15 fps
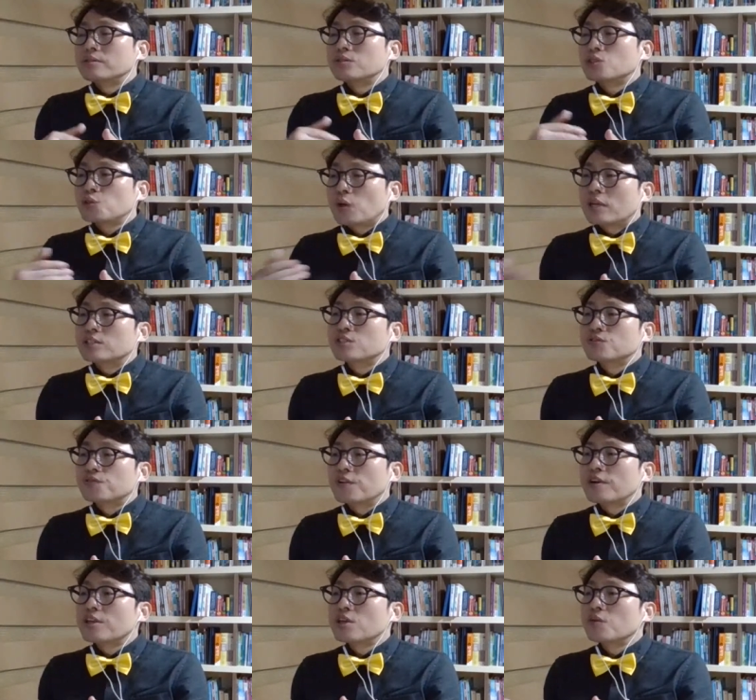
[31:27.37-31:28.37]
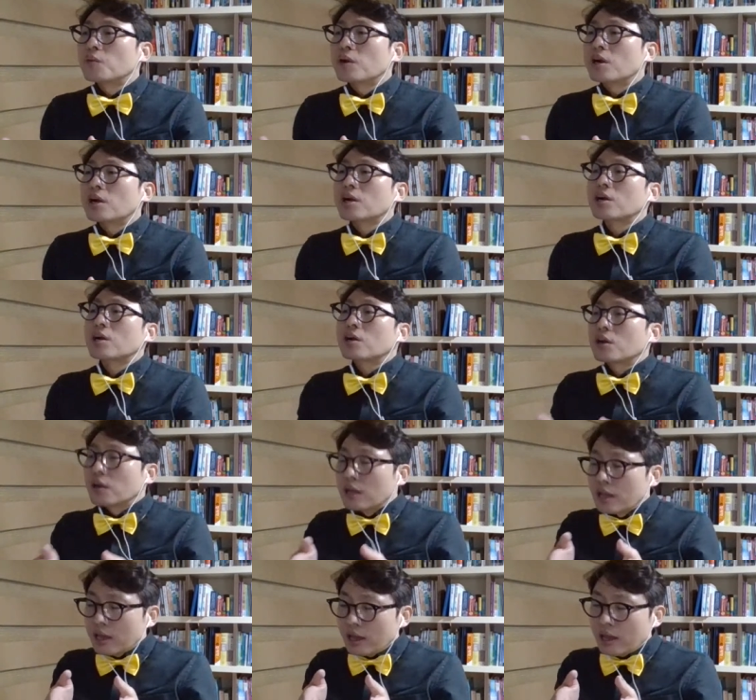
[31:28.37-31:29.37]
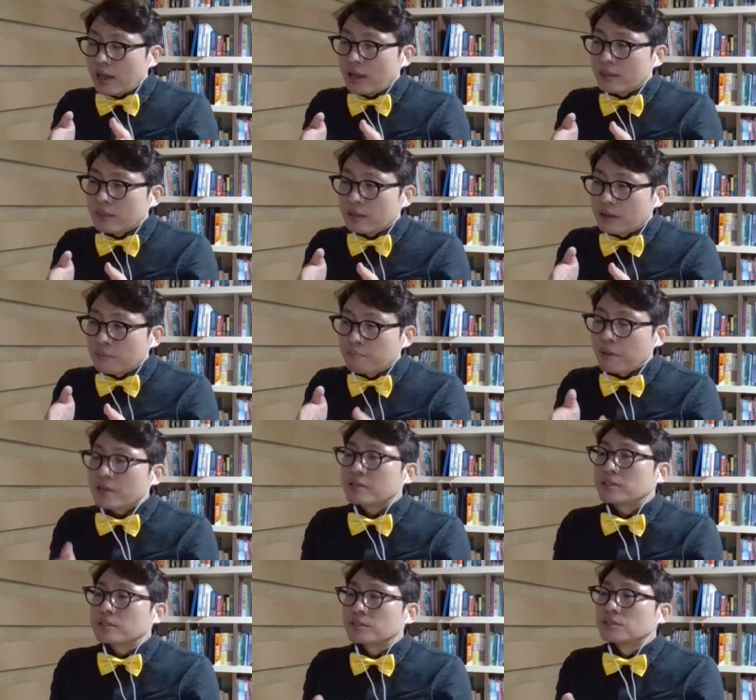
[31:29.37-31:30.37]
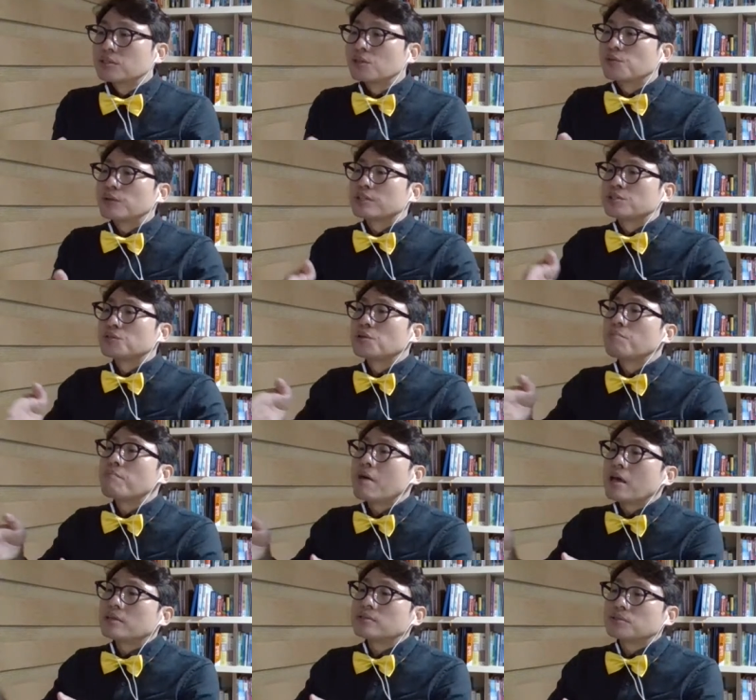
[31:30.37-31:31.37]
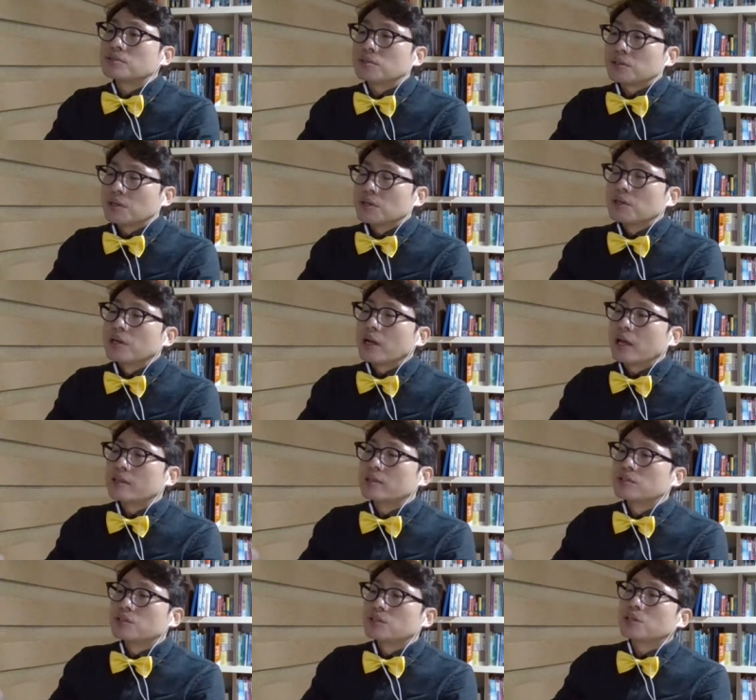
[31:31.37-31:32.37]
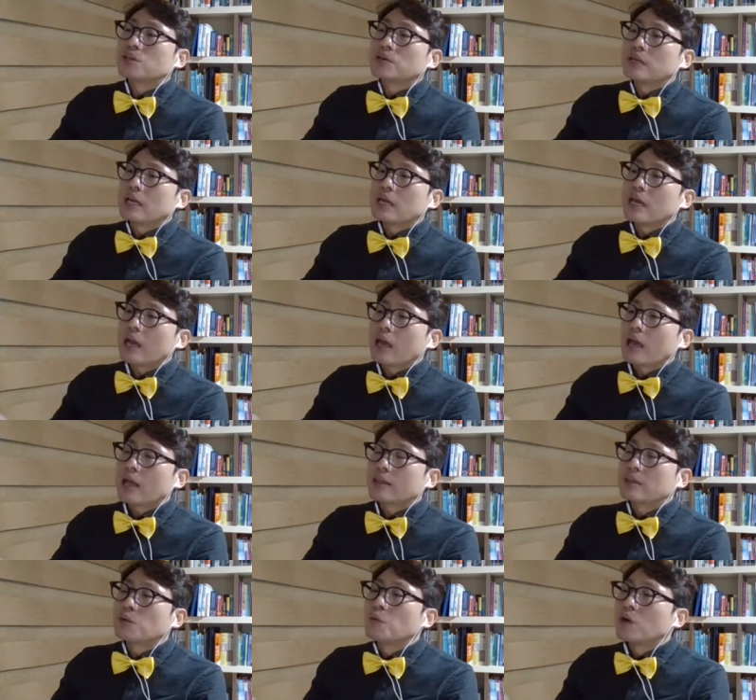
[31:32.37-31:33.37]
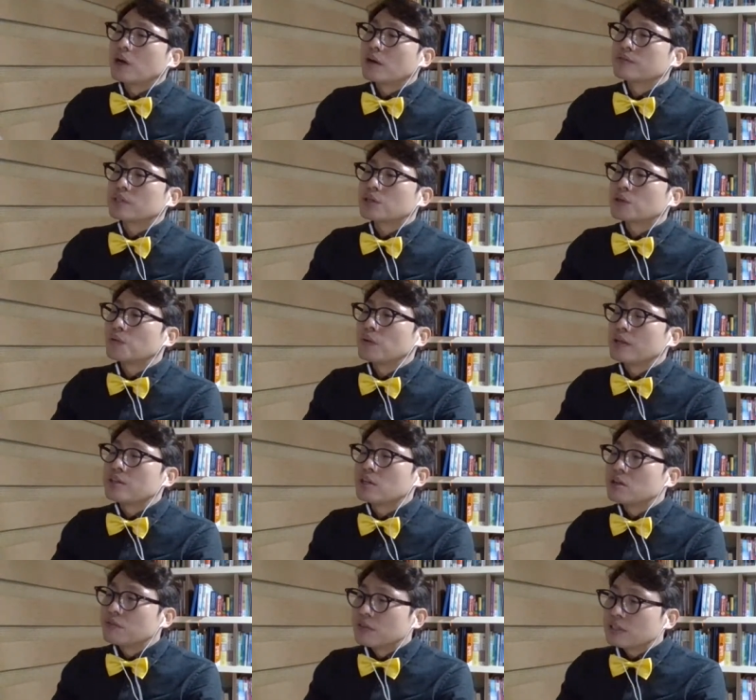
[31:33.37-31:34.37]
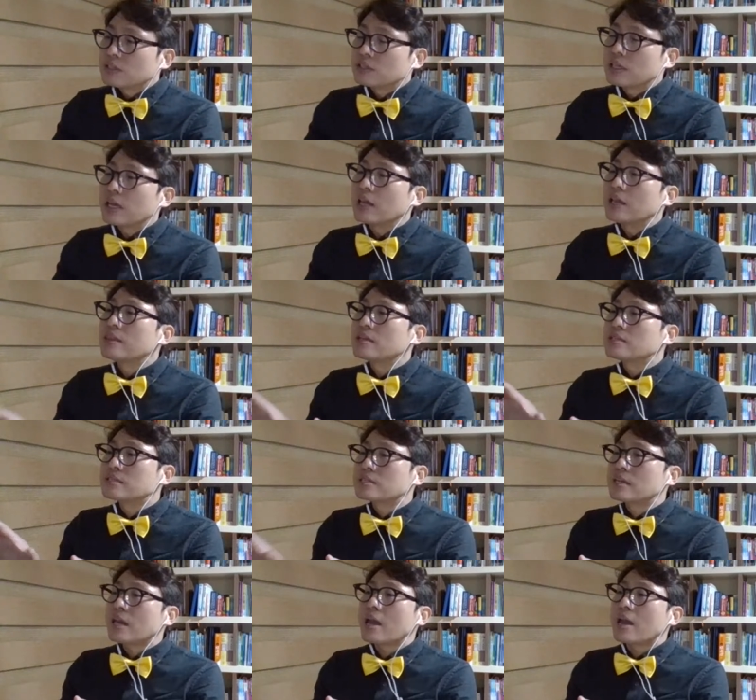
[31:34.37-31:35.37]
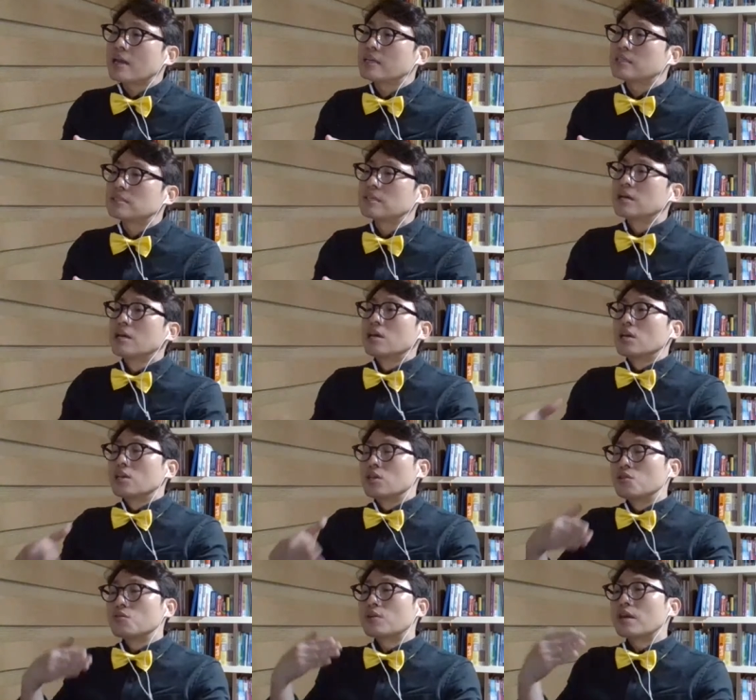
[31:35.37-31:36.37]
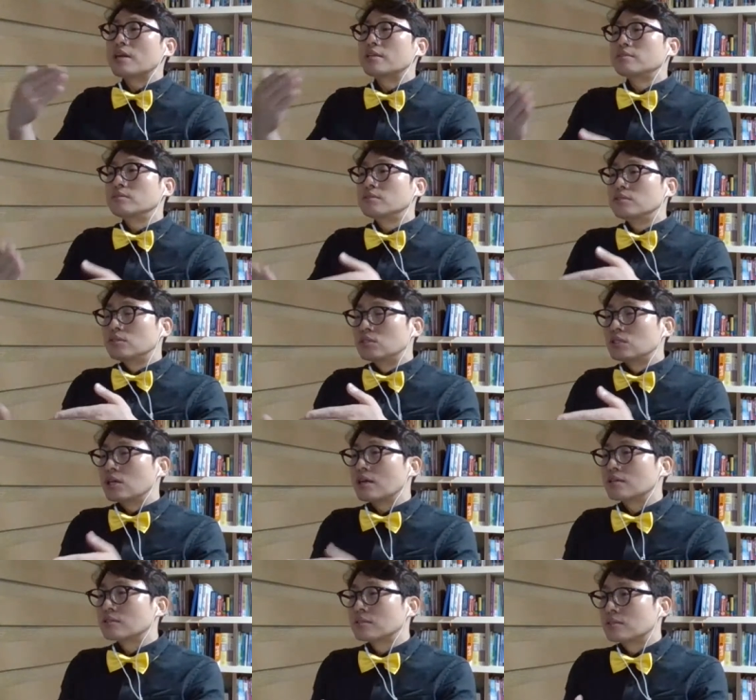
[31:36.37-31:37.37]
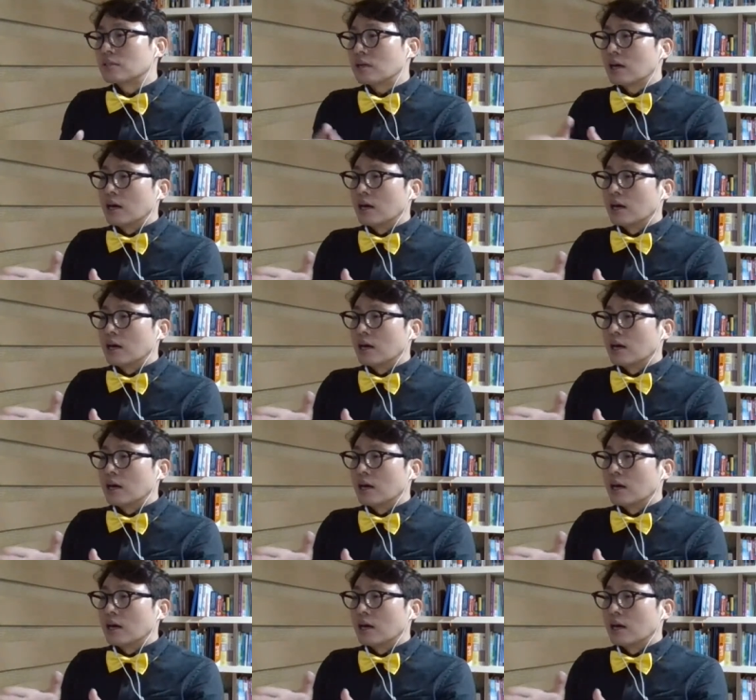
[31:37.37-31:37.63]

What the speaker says: transfer your and the bachelor's degree to the master and a degree at the one of the Korean university. In this case, you can just